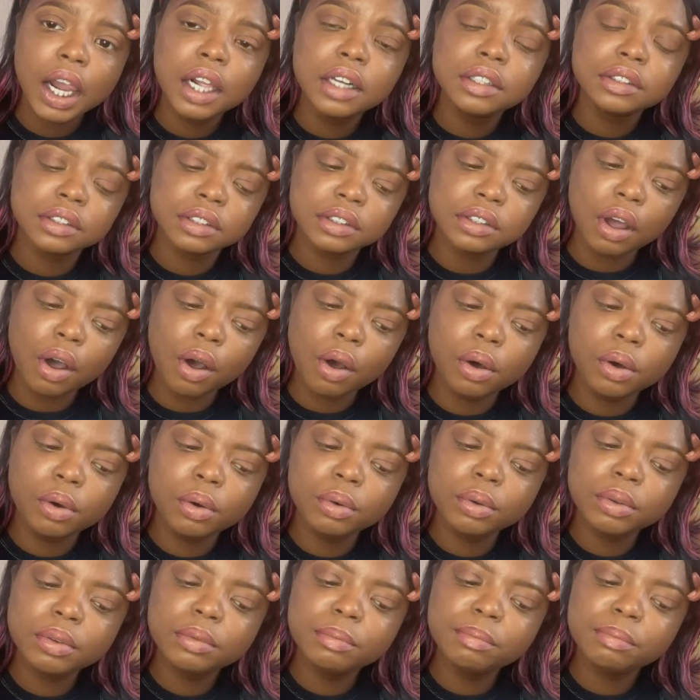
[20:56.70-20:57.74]

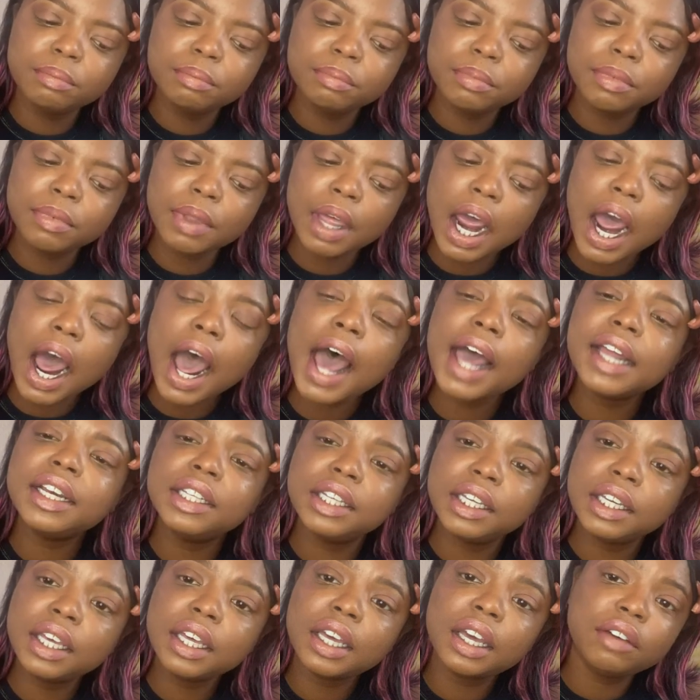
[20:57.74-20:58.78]
So I
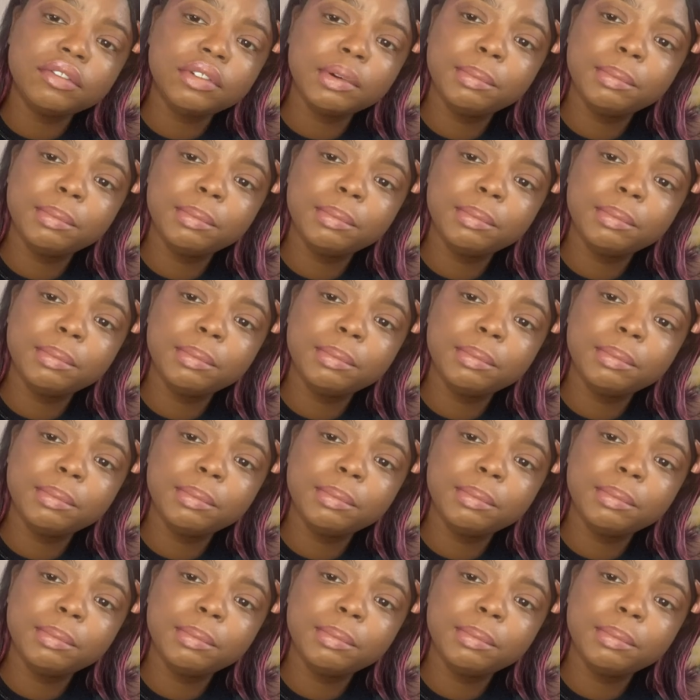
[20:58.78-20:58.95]
did have a